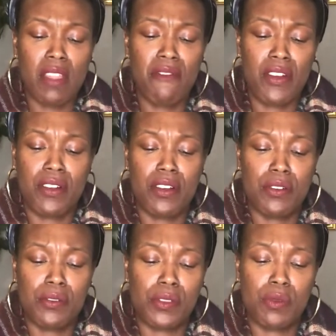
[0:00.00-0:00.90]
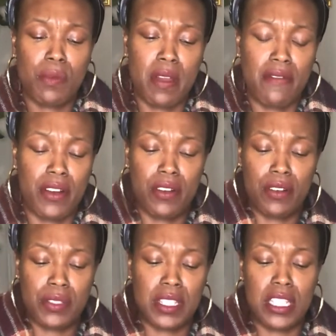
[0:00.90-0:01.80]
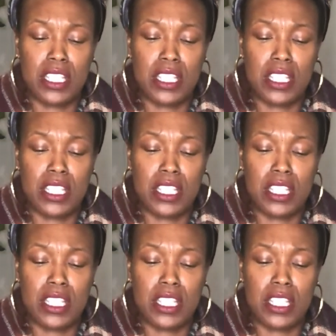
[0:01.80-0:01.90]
Virgos. What do my Virgos need